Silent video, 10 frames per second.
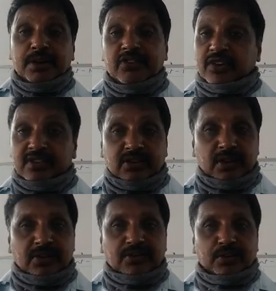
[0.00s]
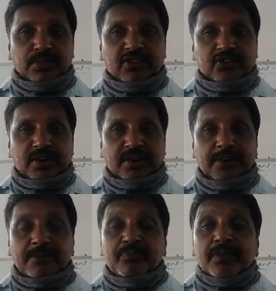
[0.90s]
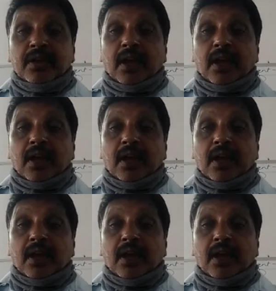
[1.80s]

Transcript: Ministry, Civil Aviation Ministry.